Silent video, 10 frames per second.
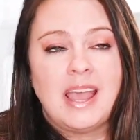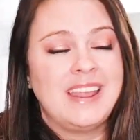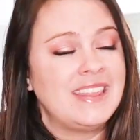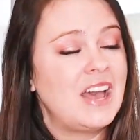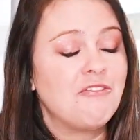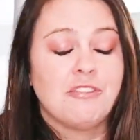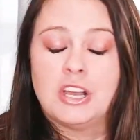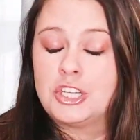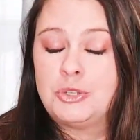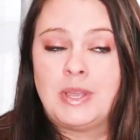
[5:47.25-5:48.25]
And that
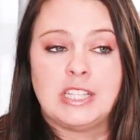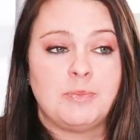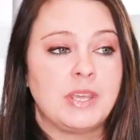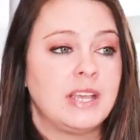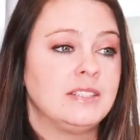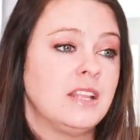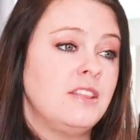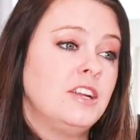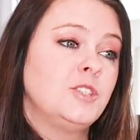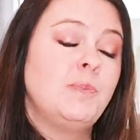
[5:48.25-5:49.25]
fluctuates because
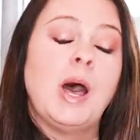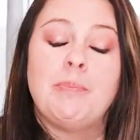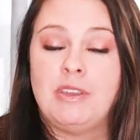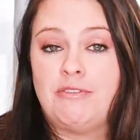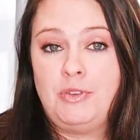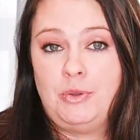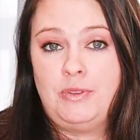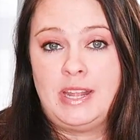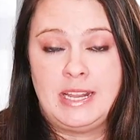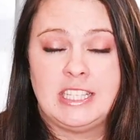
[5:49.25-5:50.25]
then there's puppy
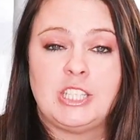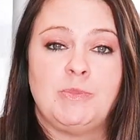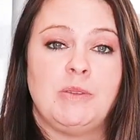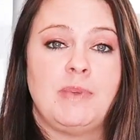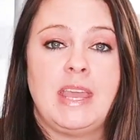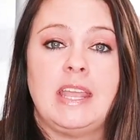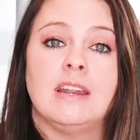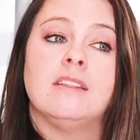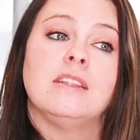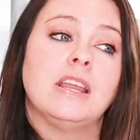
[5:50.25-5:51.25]
food that needs to be made,
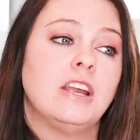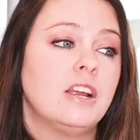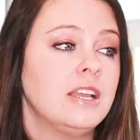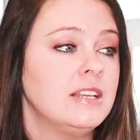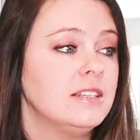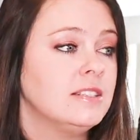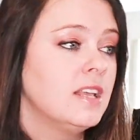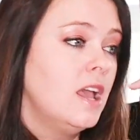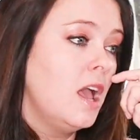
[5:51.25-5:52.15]
and there is